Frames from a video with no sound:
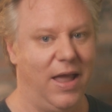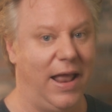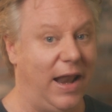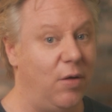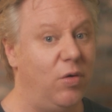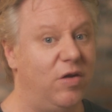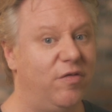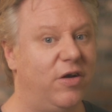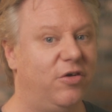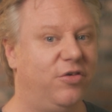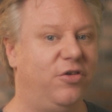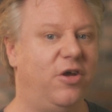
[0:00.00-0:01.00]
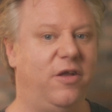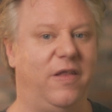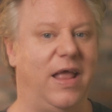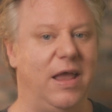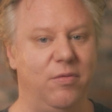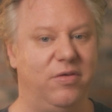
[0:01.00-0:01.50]
And they would have understood
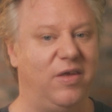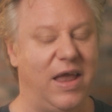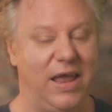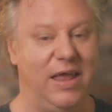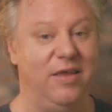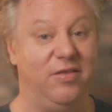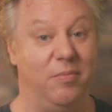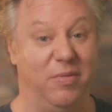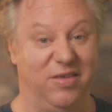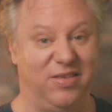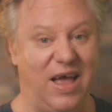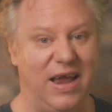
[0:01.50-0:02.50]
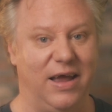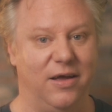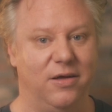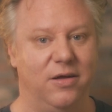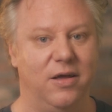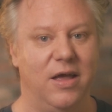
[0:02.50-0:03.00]
that he was saying he's the Messiah.
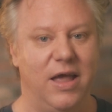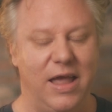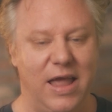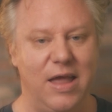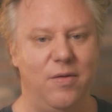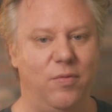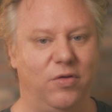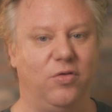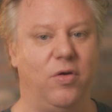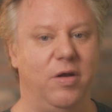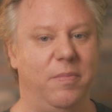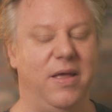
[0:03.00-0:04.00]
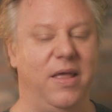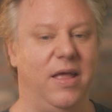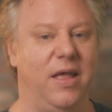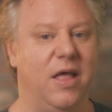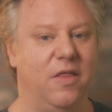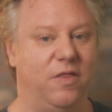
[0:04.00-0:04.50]
He was going to
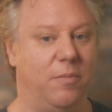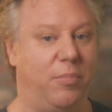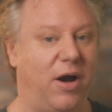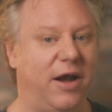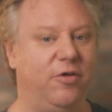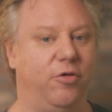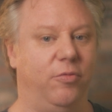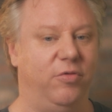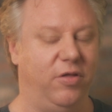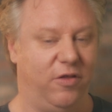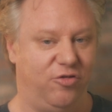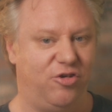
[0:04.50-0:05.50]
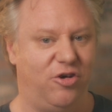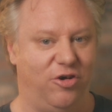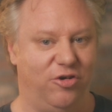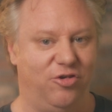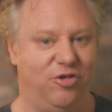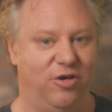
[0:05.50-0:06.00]
be the bridegroom to the
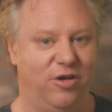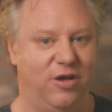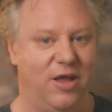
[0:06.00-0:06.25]
church.